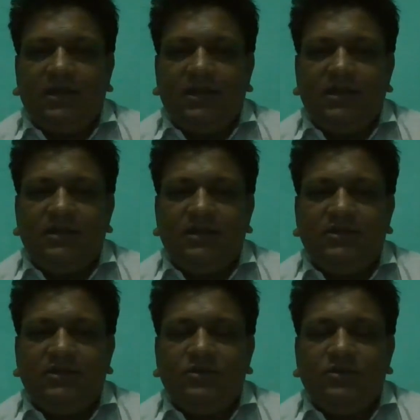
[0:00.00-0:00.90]
and
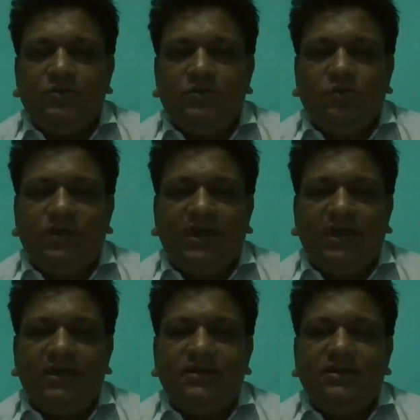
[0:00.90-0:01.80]
we
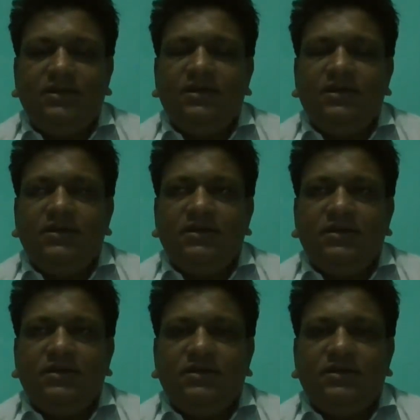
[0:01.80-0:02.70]
had
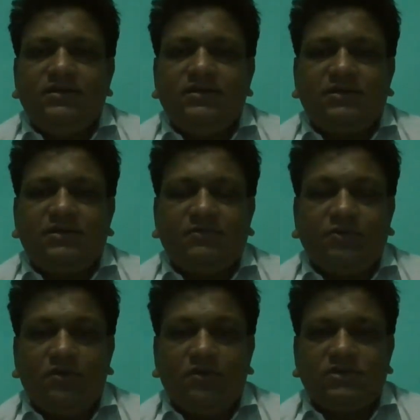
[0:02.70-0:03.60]
some
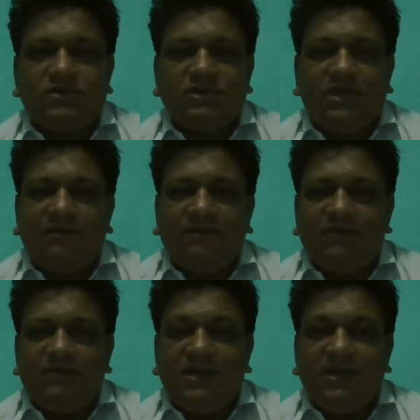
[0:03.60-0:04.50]
talks
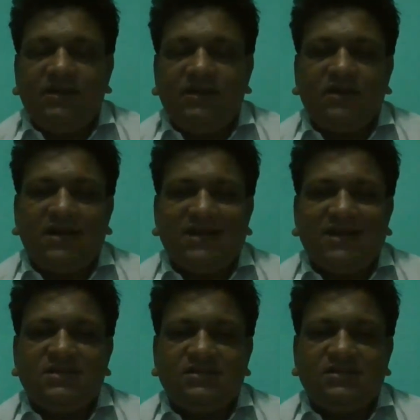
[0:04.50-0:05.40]
regarding our
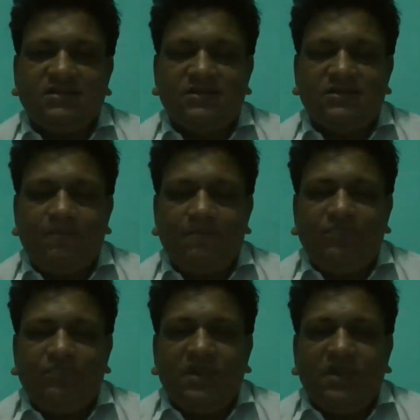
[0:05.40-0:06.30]
classes.
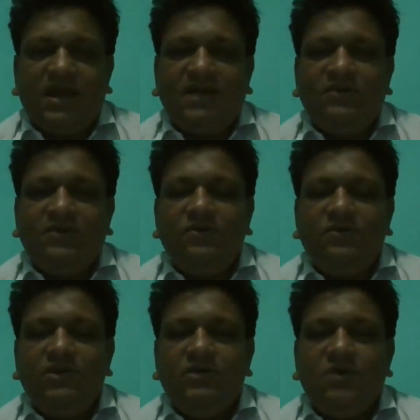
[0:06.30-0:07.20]
And I know
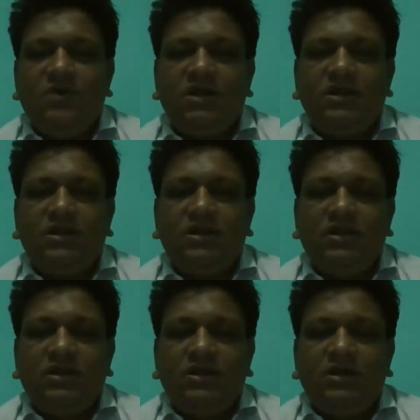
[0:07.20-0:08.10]

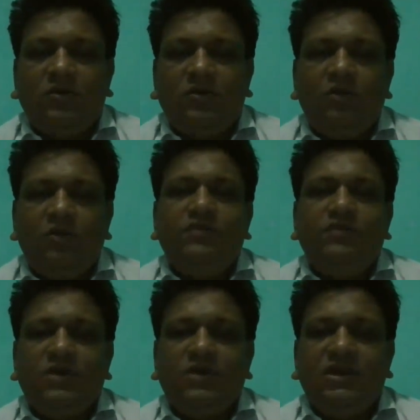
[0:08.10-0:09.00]
all of
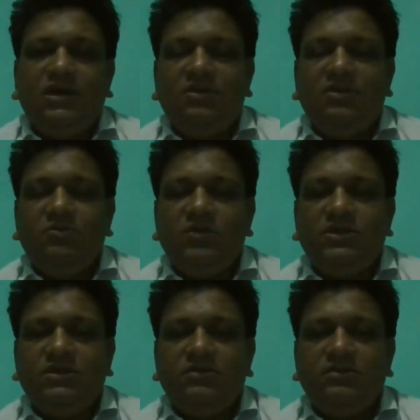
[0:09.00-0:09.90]
you are eagerly
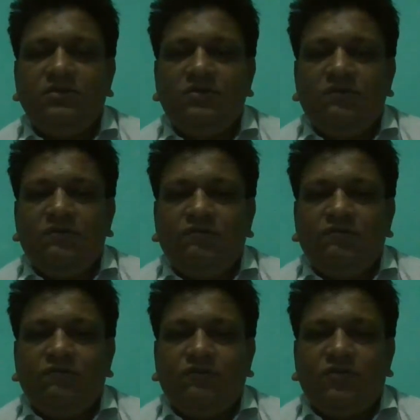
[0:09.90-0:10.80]
waiting
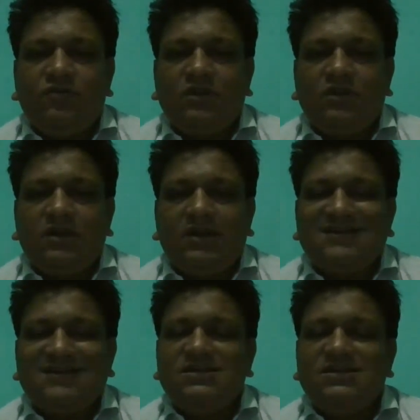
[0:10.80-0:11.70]
for
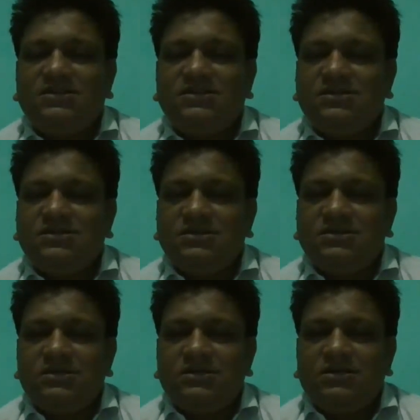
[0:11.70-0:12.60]
classes
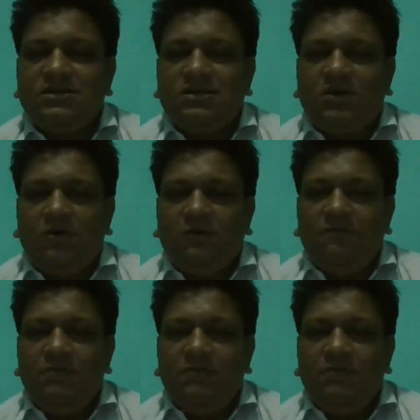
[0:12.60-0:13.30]
of